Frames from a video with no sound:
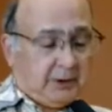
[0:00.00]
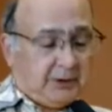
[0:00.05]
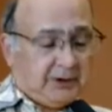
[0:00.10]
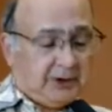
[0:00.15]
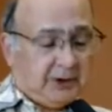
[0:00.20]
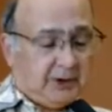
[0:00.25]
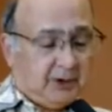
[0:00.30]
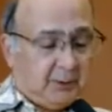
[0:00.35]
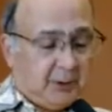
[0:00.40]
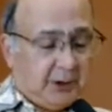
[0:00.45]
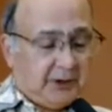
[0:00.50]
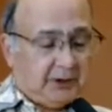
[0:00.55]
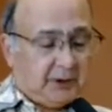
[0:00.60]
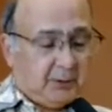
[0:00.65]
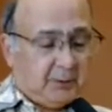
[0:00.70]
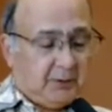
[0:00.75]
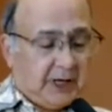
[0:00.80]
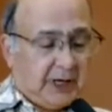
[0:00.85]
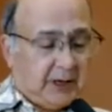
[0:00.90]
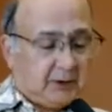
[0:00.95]
Tell about the
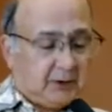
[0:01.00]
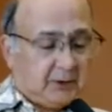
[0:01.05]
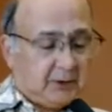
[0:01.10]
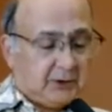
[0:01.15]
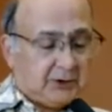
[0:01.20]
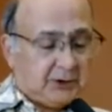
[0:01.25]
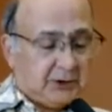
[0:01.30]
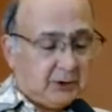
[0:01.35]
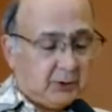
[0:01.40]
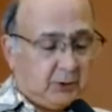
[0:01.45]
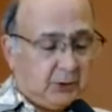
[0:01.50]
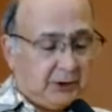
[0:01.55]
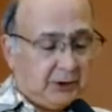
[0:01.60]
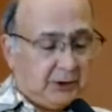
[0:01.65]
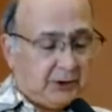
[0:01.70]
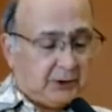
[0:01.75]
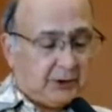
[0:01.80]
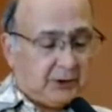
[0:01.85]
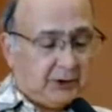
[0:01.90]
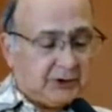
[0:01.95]
mountains and
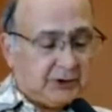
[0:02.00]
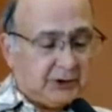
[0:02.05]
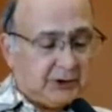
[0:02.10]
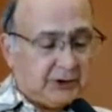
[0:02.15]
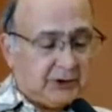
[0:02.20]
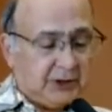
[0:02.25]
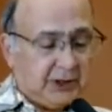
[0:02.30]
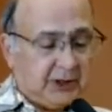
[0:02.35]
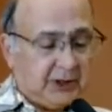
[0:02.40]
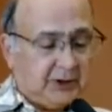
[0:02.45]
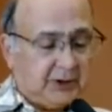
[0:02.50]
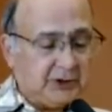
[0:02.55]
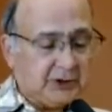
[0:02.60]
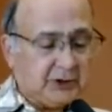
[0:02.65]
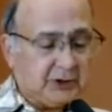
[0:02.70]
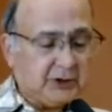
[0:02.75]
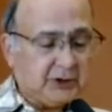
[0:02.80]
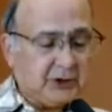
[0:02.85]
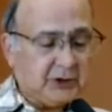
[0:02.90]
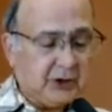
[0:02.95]
wilderness in tales
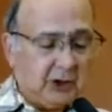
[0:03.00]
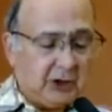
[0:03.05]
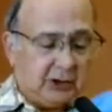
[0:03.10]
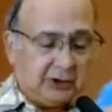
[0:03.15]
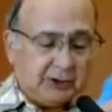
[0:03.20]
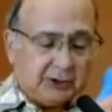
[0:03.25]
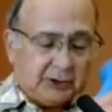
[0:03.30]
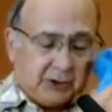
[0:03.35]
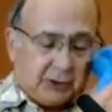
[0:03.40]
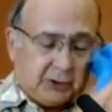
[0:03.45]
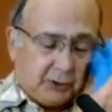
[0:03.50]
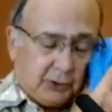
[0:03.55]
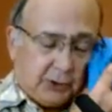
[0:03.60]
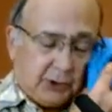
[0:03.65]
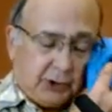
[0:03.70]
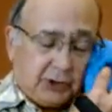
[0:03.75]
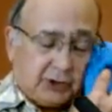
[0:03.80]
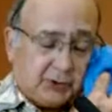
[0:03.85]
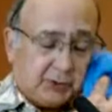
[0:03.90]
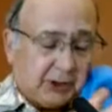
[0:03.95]
as tall as the
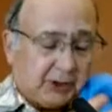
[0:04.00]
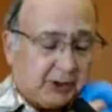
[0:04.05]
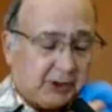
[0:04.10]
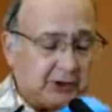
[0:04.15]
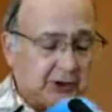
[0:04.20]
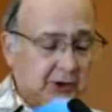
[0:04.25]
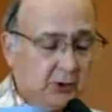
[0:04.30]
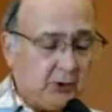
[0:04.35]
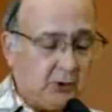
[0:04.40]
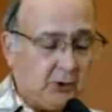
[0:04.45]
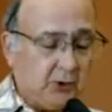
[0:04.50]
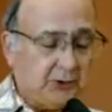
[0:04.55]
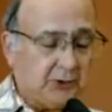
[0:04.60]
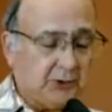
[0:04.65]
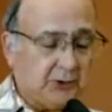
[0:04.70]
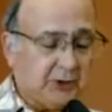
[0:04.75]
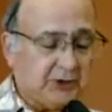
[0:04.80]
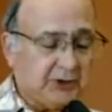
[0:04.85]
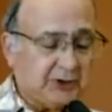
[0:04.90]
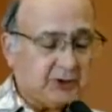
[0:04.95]
trees, because
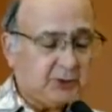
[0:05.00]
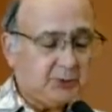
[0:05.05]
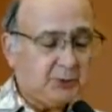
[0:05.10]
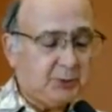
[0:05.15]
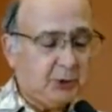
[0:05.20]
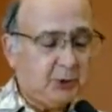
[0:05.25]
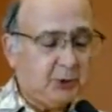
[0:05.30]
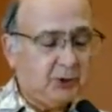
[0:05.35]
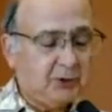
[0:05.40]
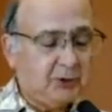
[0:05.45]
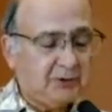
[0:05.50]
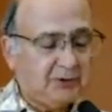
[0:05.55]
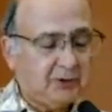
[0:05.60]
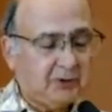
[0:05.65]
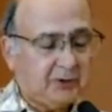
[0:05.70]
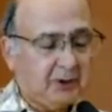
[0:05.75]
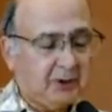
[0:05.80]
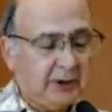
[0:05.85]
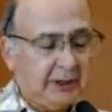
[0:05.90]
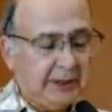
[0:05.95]
Holden is as
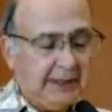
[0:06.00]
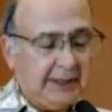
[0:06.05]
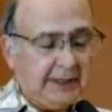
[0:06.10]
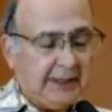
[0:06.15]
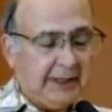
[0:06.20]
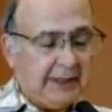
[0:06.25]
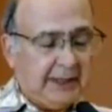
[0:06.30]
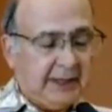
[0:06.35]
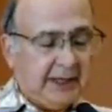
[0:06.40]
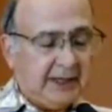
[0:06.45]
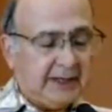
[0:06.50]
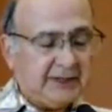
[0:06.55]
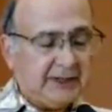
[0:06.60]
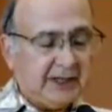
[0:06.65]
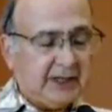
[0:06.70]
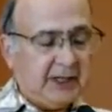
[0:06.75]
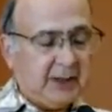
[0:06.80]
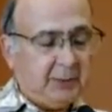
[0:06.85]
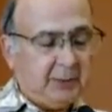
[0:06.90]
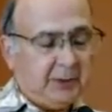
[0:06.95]
beautiful as
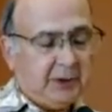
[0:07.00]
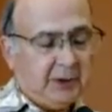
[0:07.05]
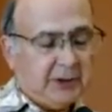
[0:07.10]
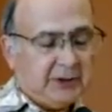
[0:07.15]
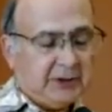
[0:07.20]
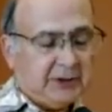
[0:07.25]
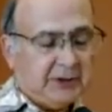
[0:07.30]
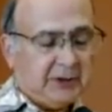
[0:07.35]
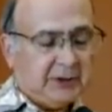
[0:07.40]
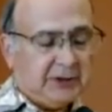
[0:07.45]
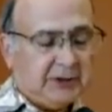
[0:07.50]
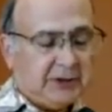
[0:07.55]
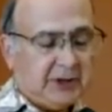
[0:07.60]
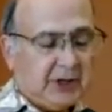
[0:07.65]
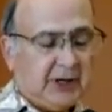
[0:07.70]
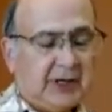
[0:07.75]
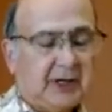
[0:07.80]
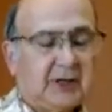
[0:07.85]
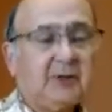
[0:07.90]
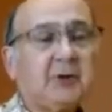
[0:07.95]
any place this
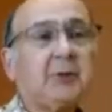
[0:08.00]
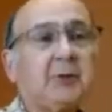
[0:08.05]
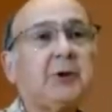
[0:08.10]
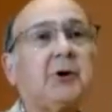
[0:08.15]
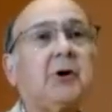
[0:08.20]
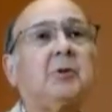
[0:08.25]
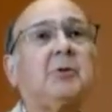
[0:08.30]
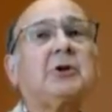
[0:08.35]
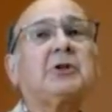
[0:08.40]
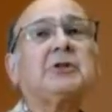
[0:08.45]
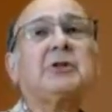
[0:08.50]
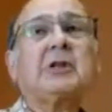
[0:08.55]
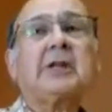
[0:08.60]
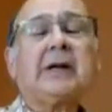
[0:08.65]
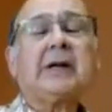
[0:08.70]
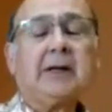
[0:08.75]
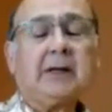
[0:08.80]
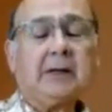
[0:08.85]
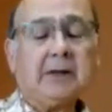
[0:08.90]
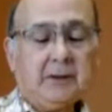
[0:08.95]
side of the promised
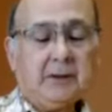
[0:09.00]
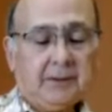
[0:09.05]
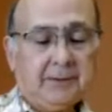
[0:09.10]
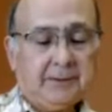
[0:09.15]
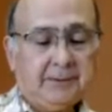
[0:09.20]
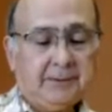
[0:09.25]
land.